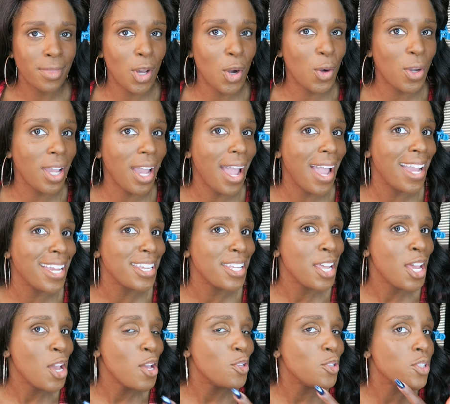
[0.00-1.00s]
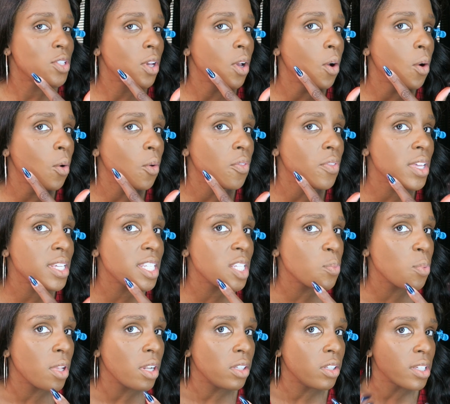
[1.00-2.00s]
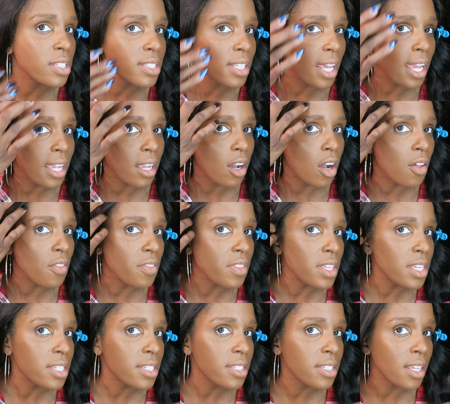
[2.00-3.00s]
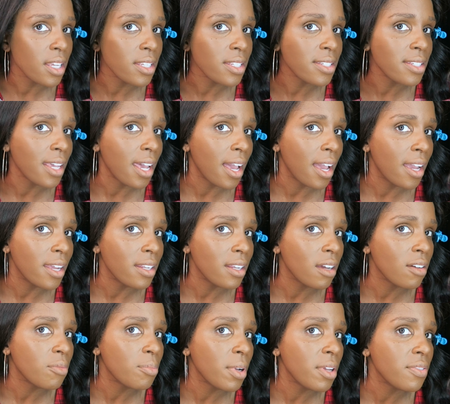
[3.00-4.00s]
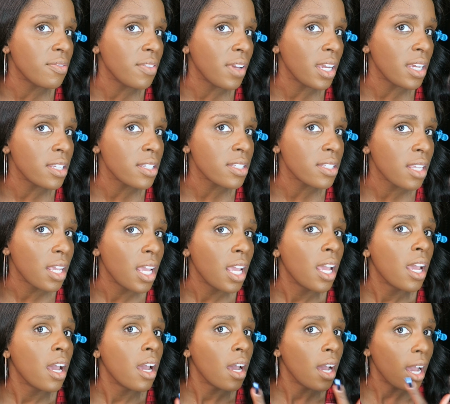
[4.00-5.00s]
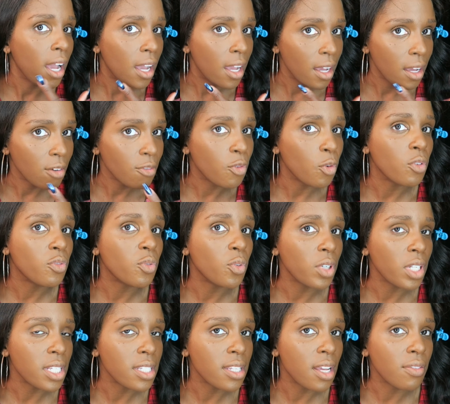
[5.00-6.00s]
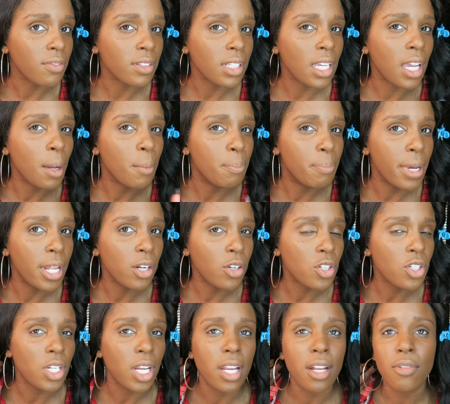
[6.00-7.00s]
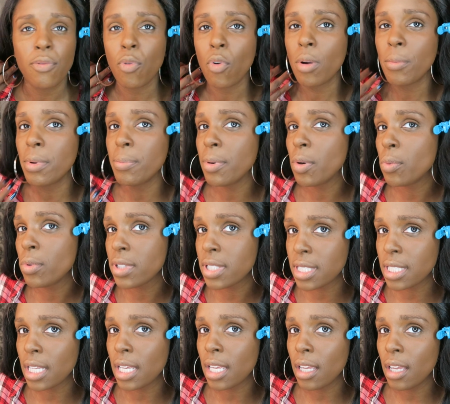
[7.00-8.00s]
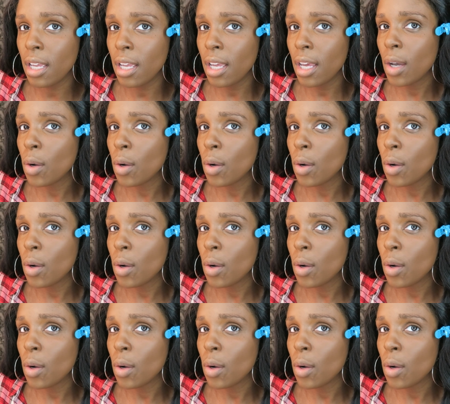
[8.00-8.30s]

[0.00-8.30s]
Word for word: Okay, so this is what it looks like on this side of my face. 440 is definitely a better shade for me, but we'll see